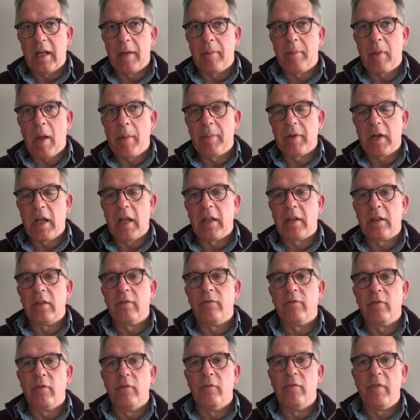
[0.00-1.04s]
applying
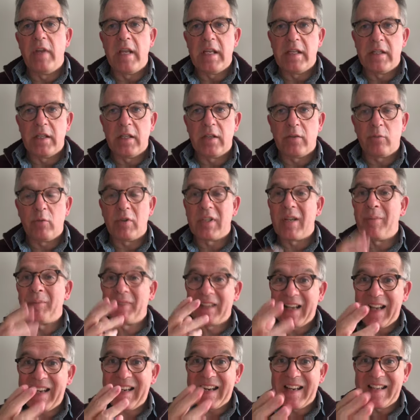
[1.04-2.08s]
for visas, which I'm
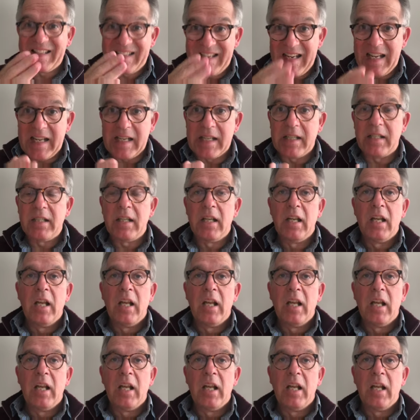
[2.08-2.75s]
glad I did,